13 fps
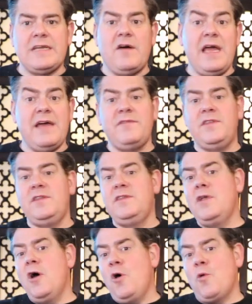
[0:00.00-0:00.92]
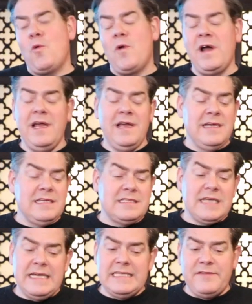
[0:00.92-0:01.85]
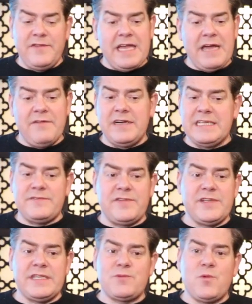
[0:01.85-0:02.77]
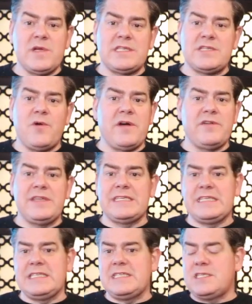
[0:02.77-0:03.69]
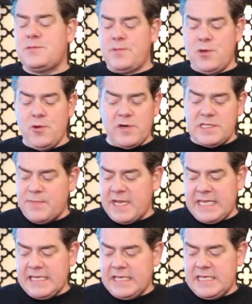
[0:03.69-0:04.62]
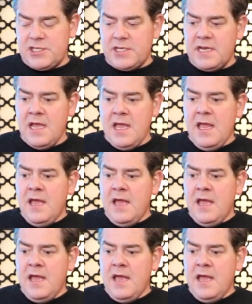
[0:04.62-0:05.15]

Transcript: Now, I have no scientific evidence for this whatsoever. This is pure speculation.